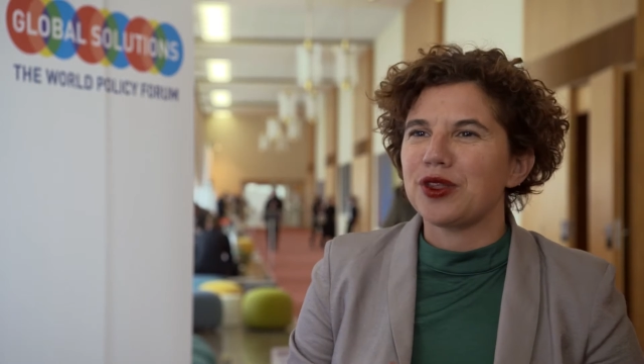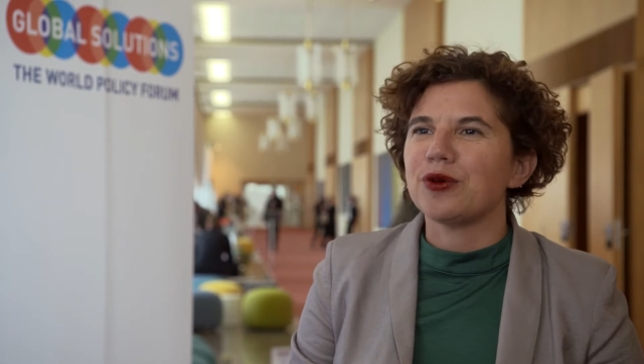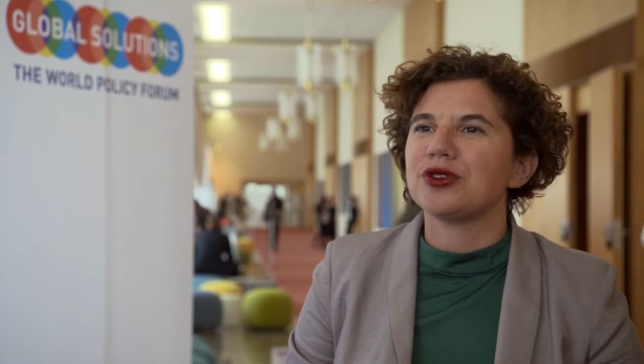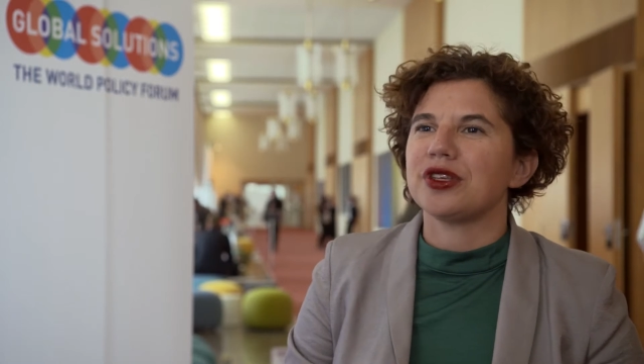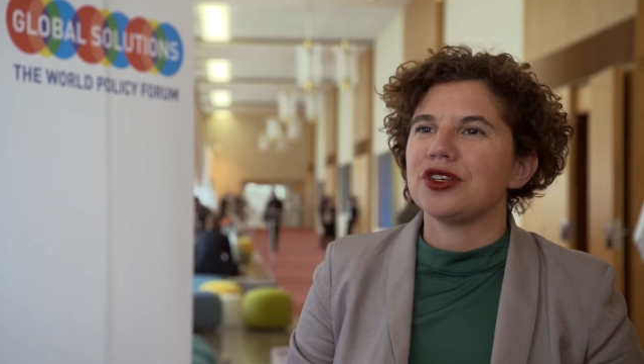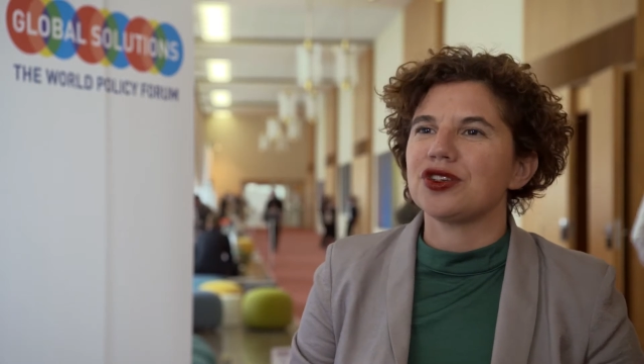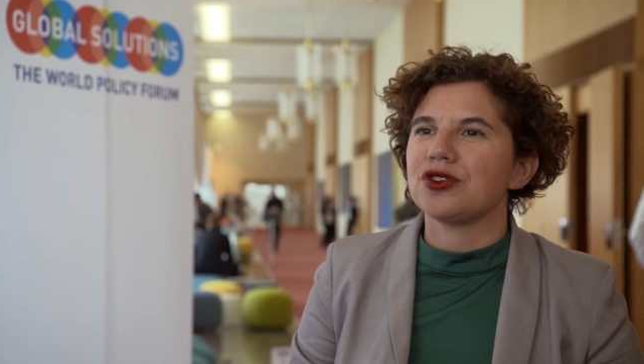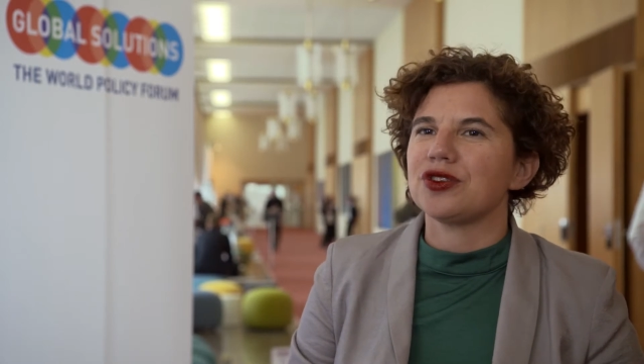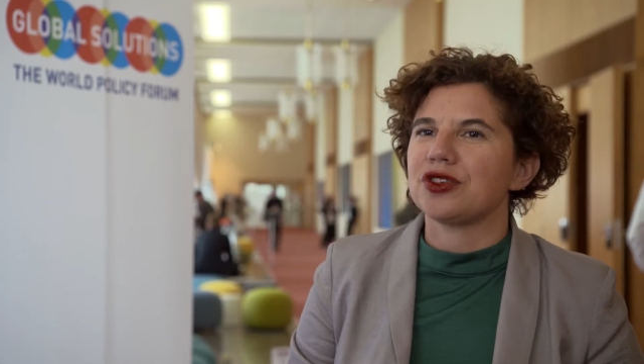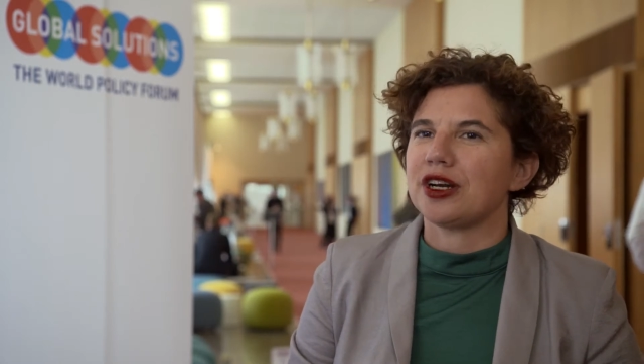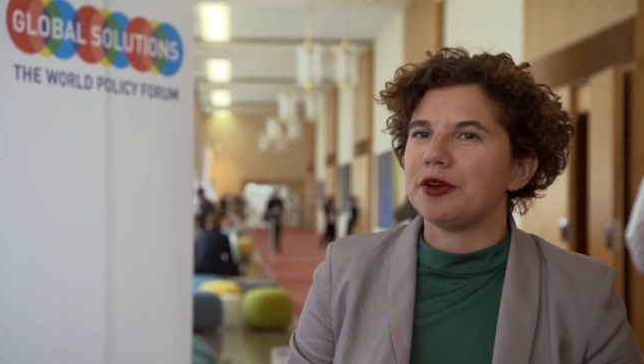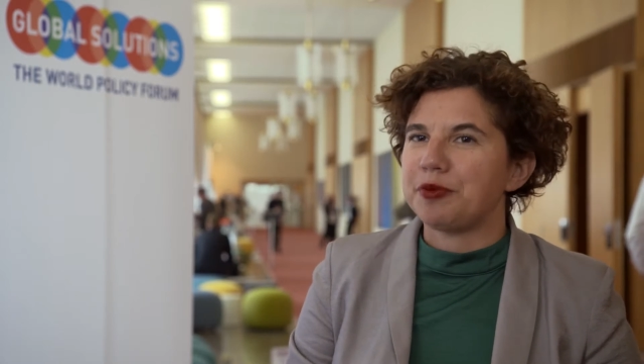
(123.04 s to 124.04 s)
those
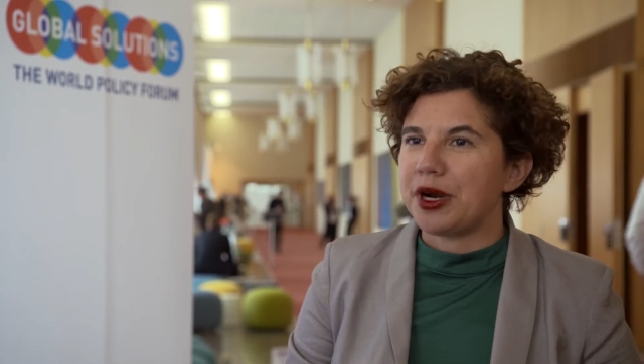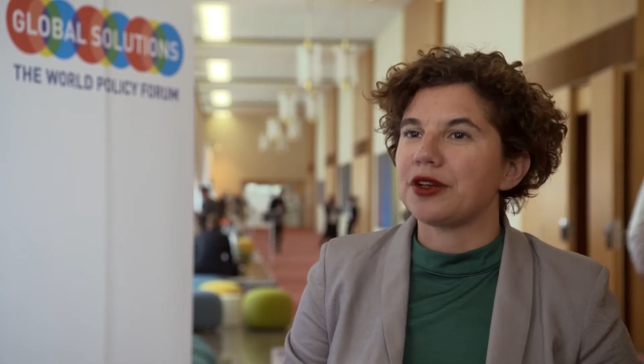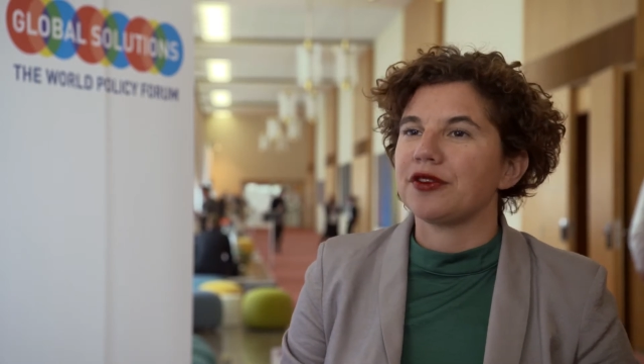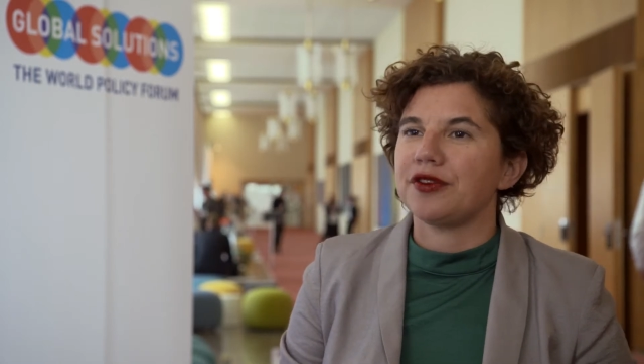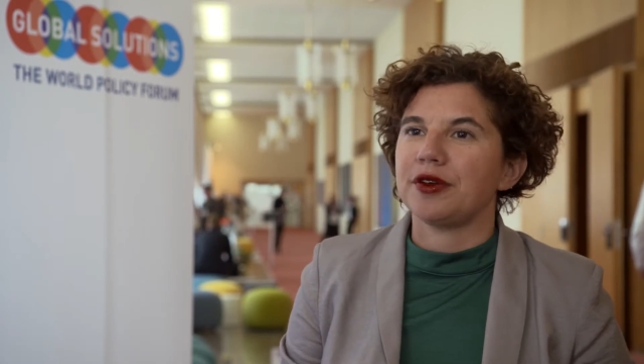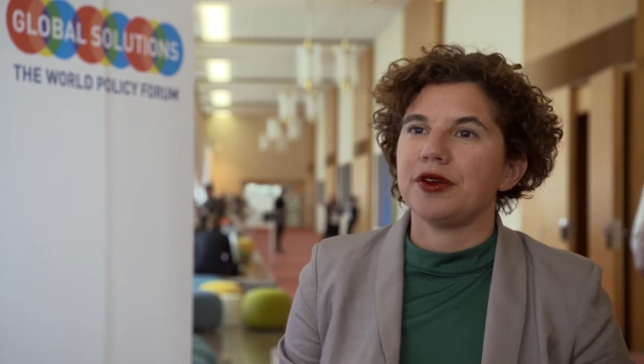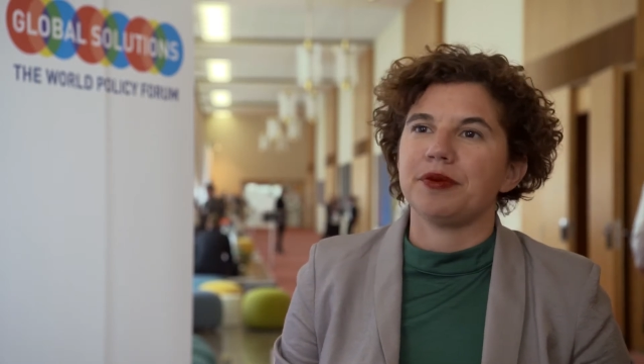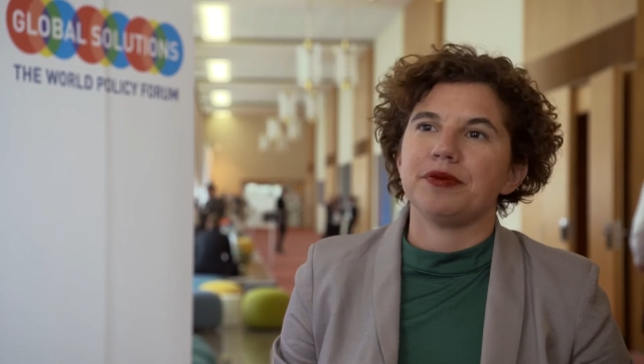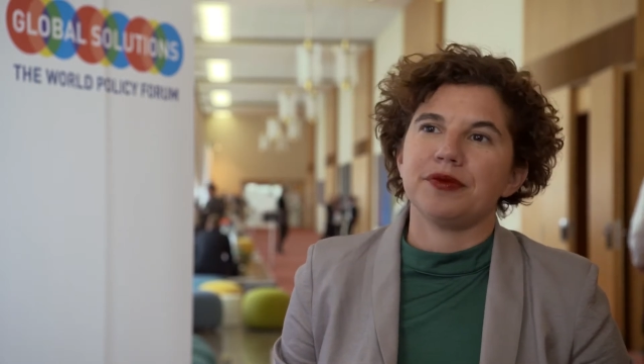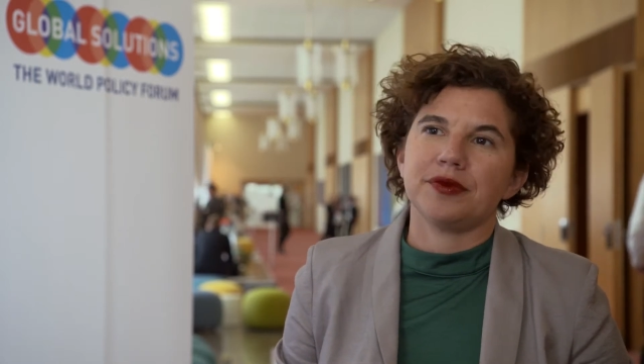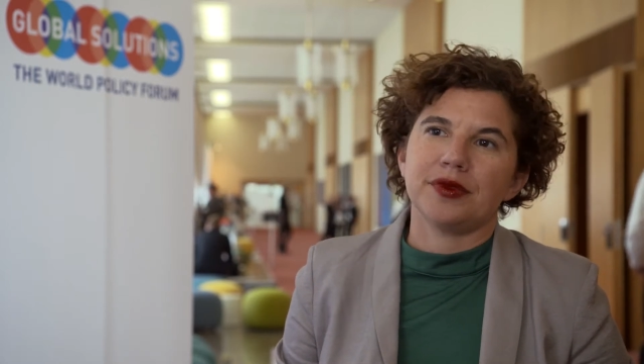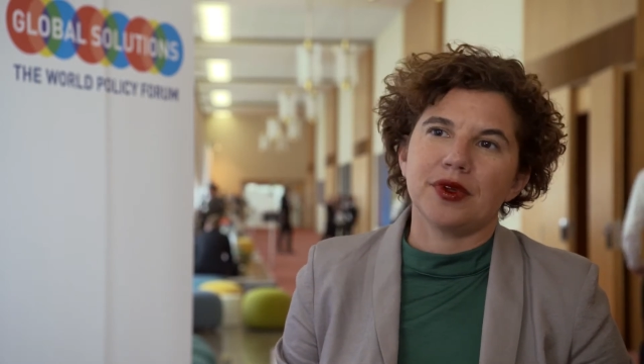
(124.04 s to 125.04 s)
tensions are part of the,
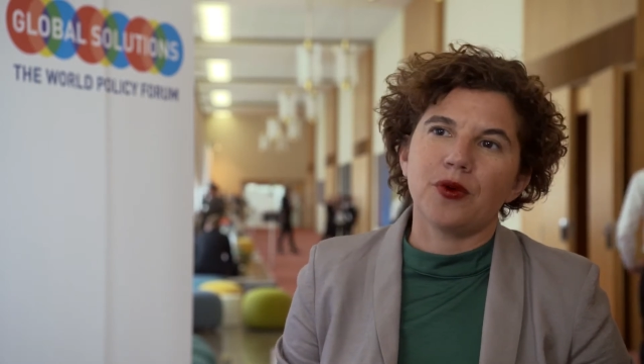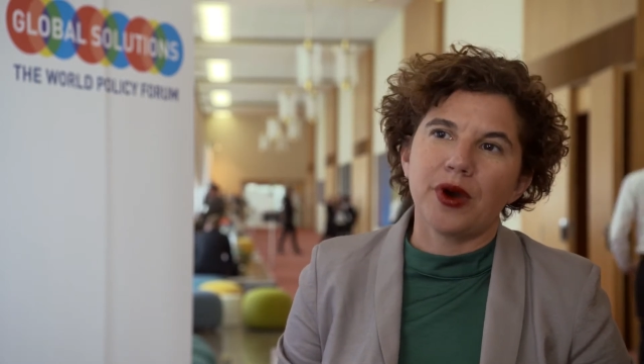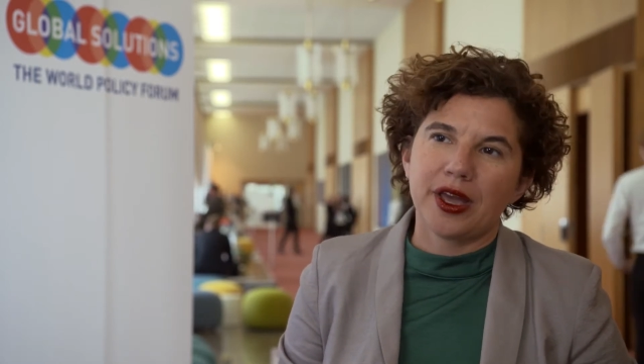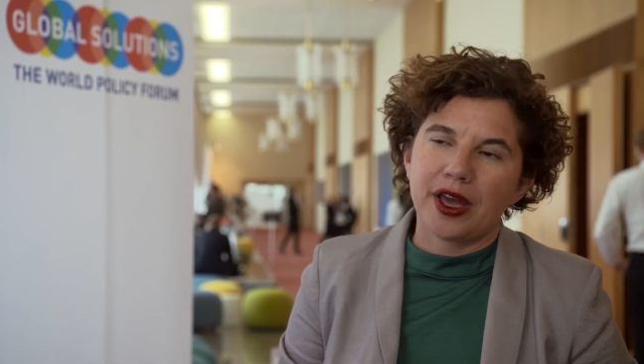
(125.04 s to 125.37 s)
the way